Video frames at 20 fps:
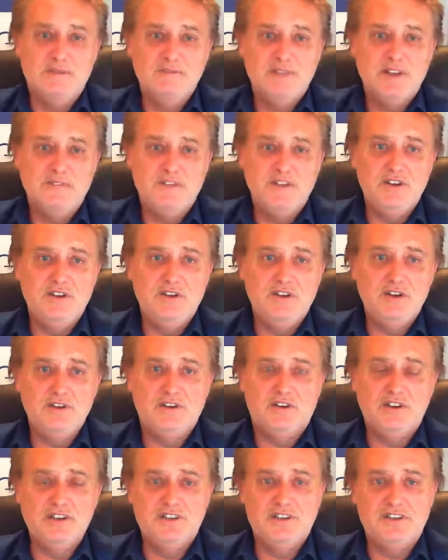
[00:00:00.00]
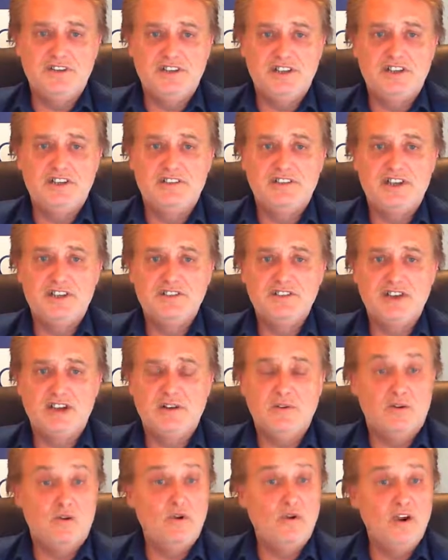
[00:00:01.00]
If you utilise your debtor
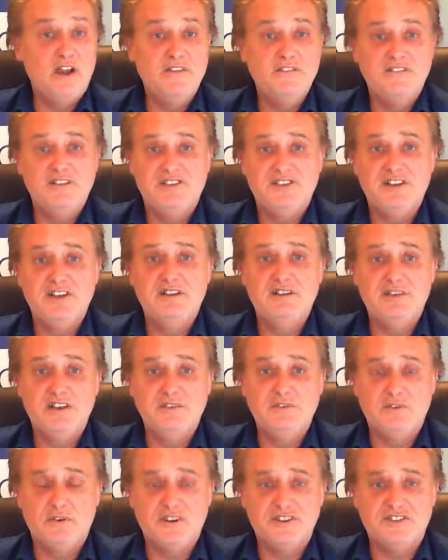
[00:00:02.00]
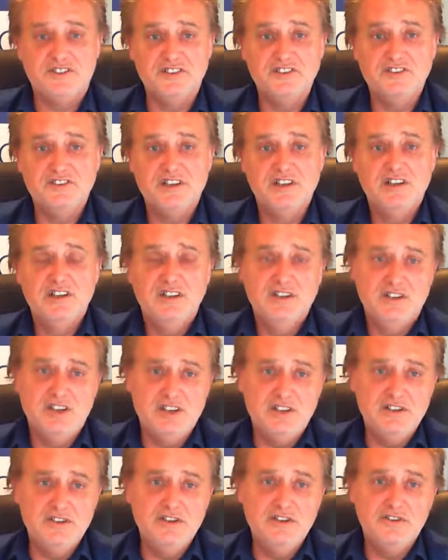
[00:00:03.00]
ledger or even single invoices, you
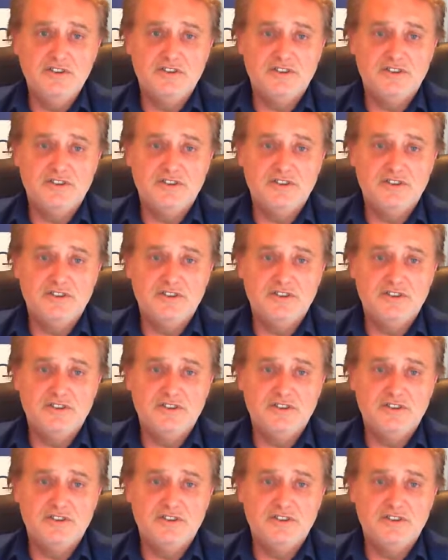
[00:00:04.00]
can